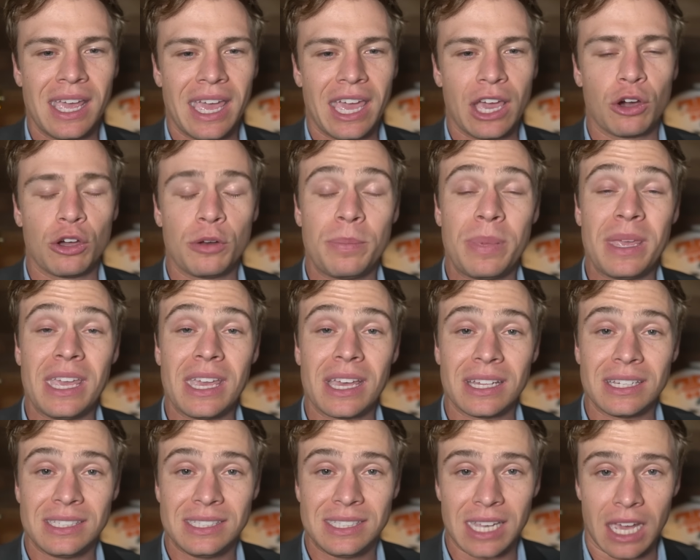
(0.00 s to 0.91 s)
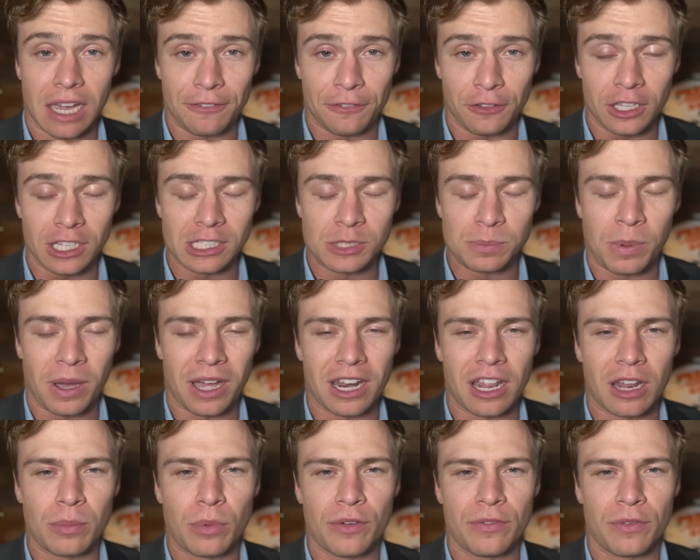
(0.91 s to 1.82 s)
It would be definitely a
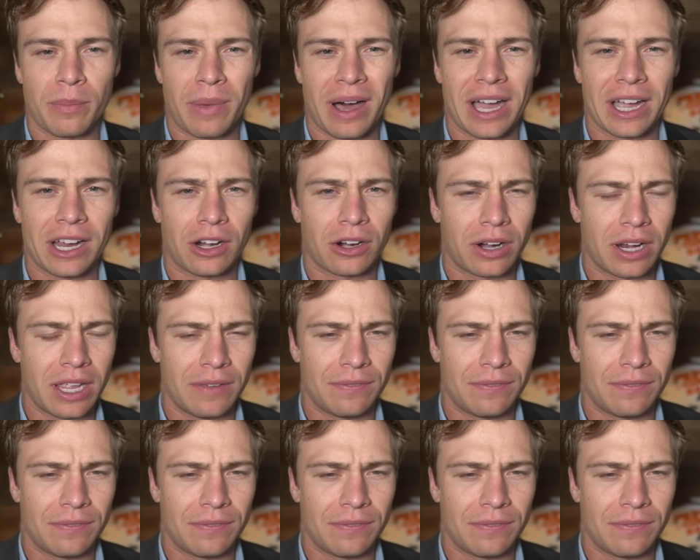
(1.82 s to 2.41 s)
spot I'd move him higher